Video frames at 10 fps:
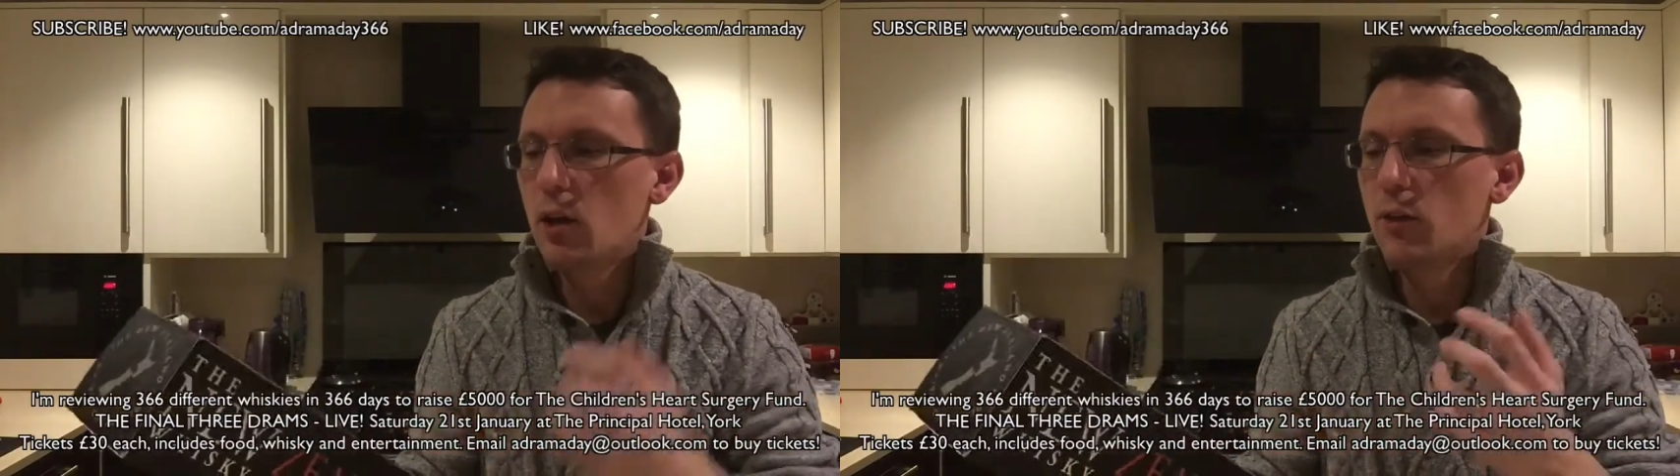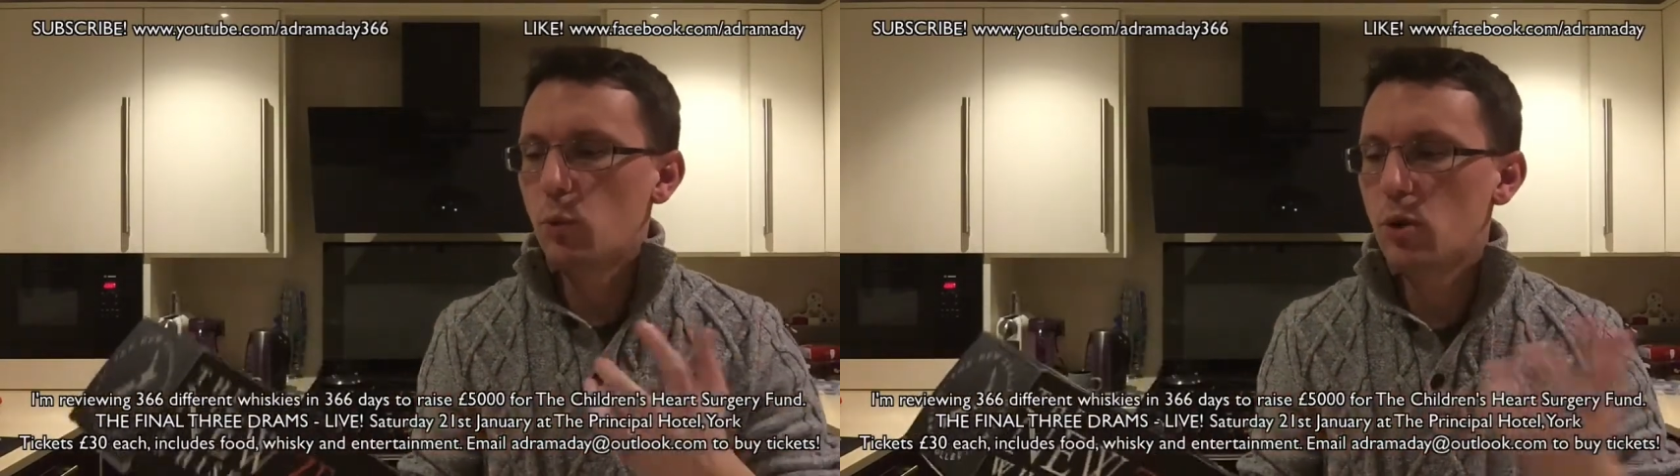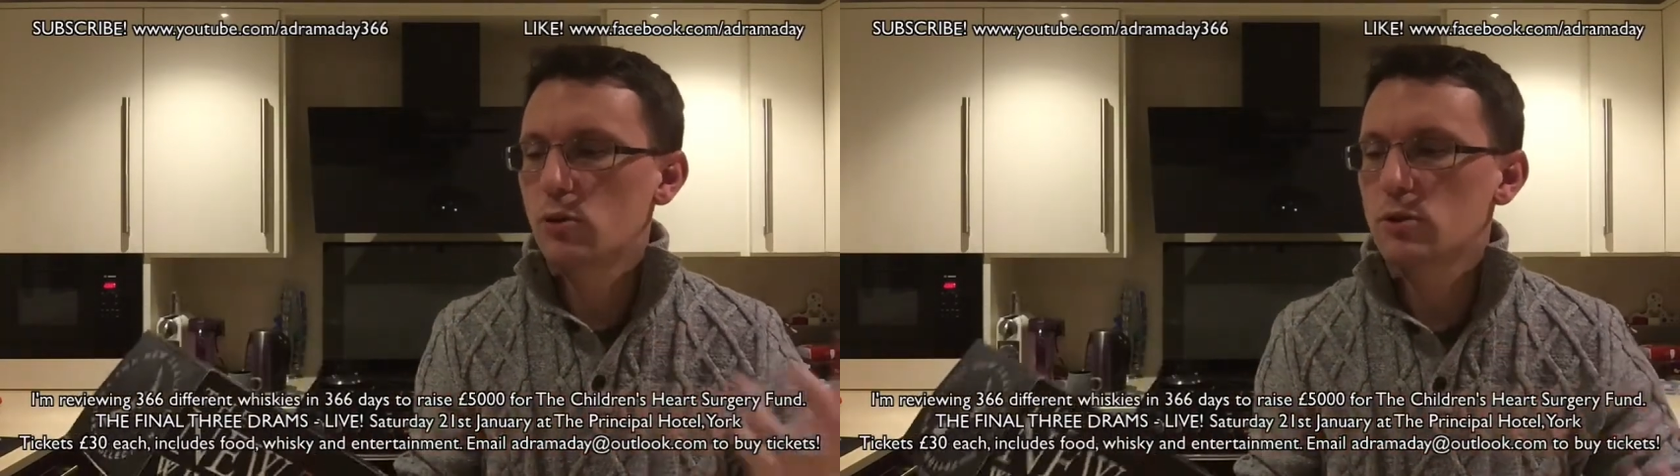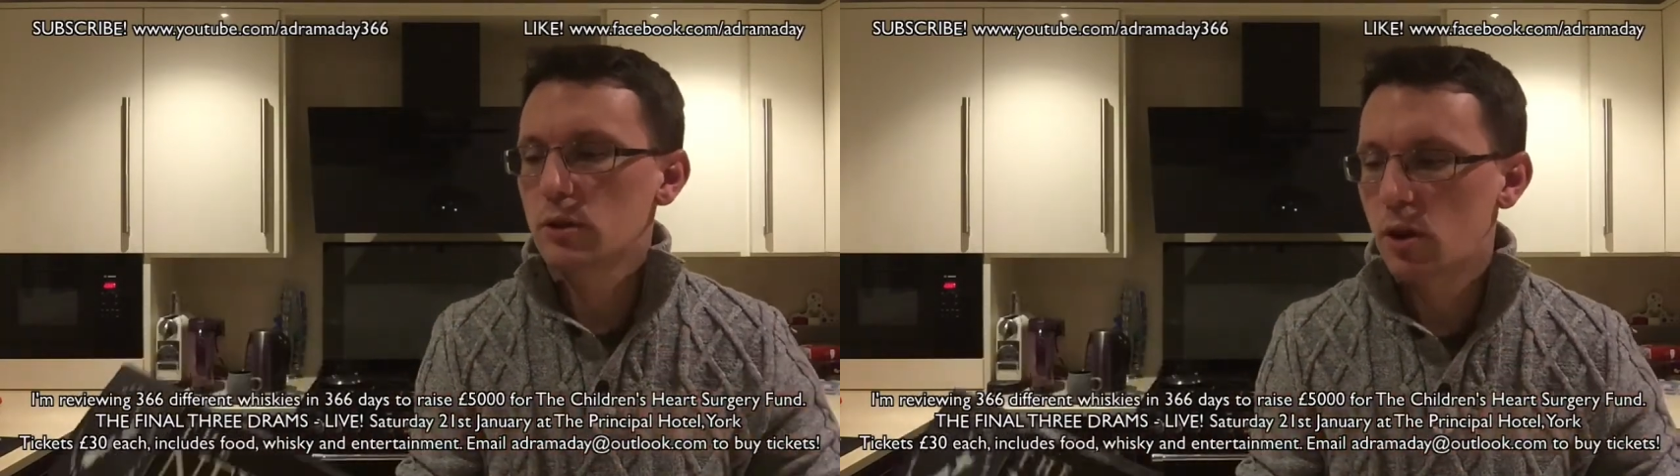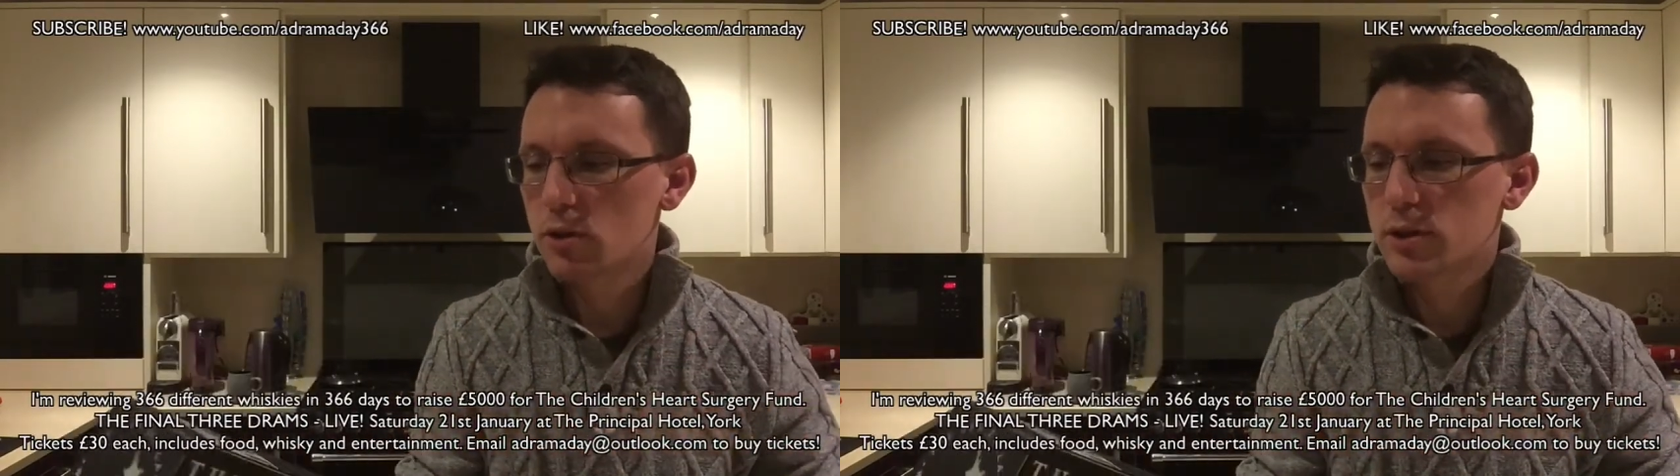The world's
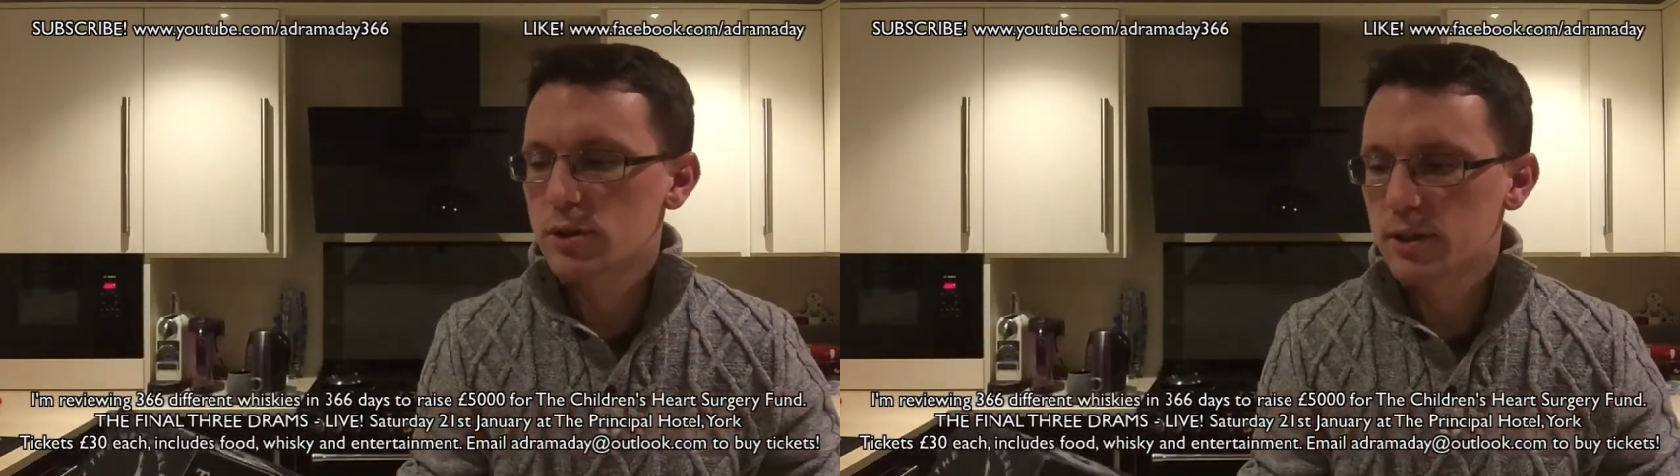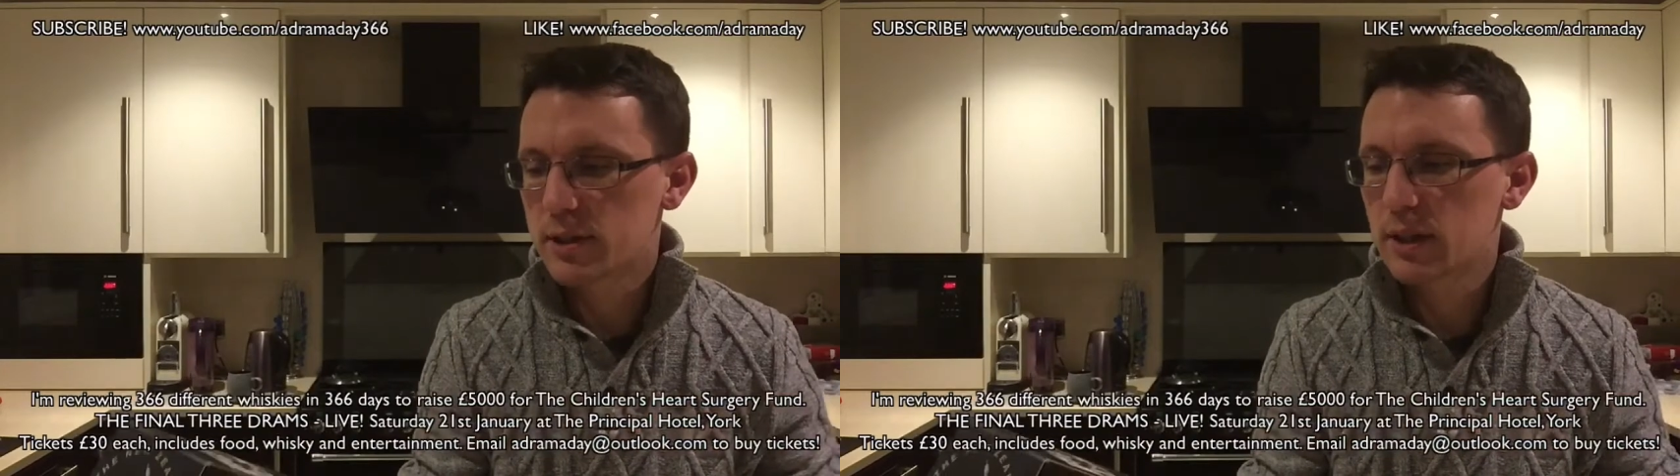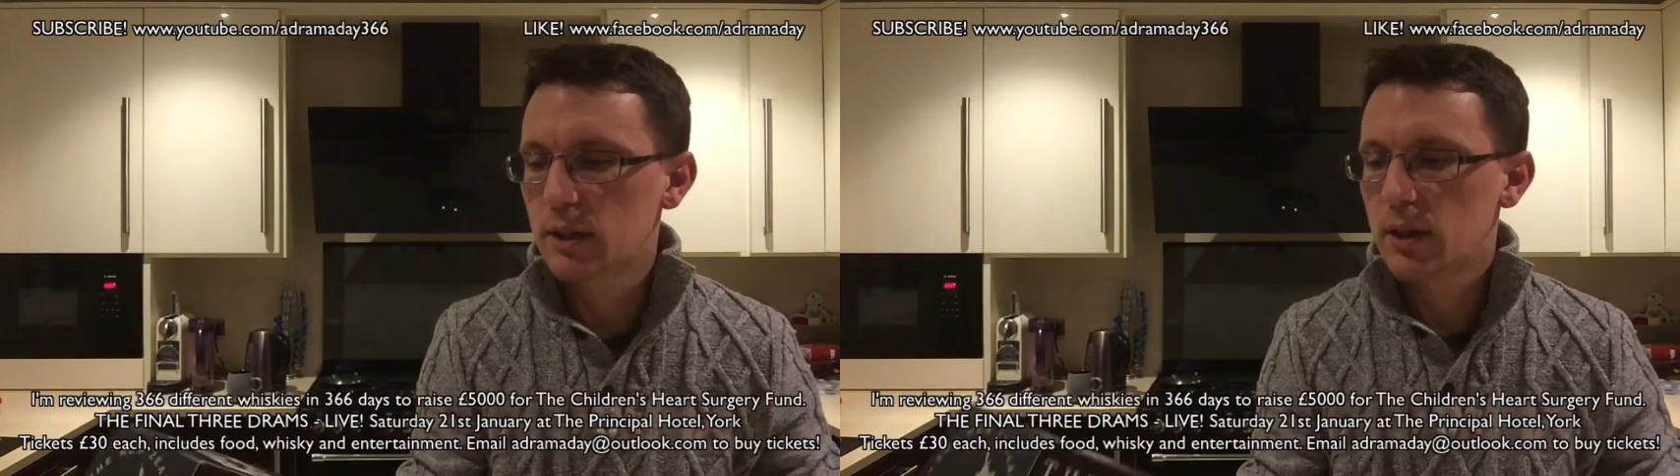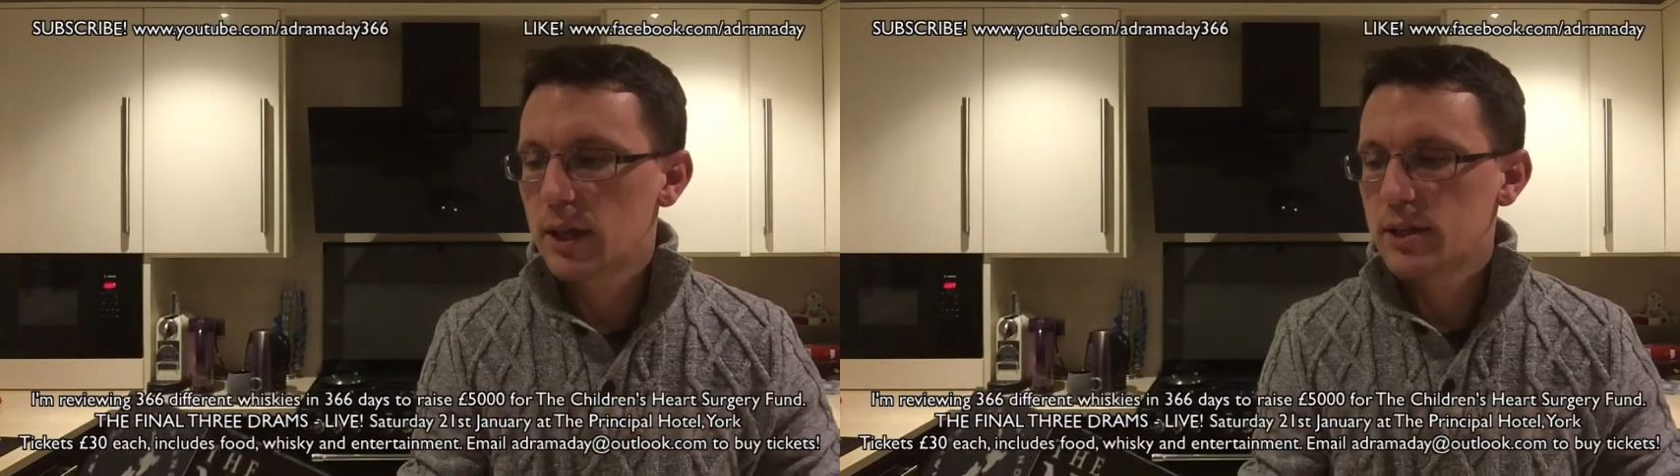largest distiller,